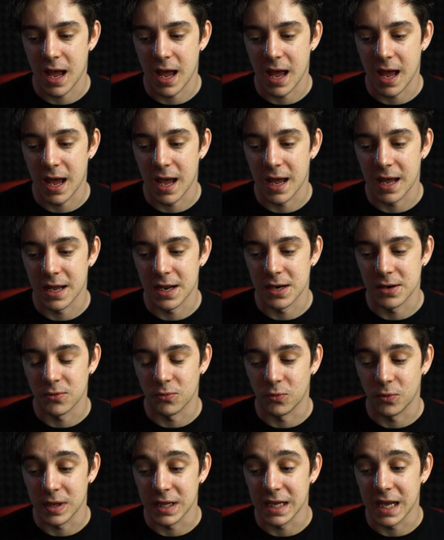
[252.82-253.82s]
And
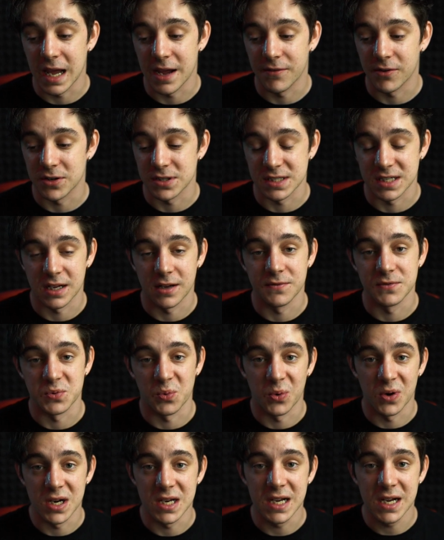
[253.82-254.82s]
we gave ourselves
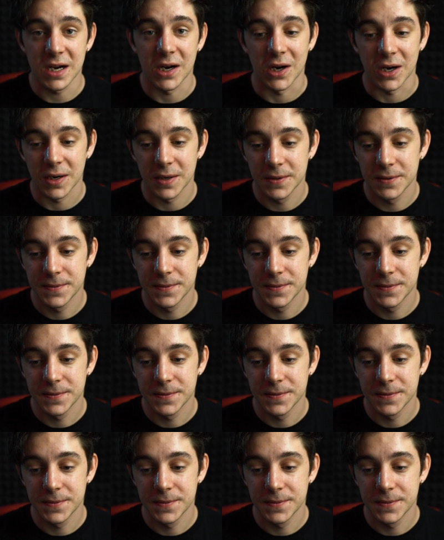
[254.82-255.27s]
one year.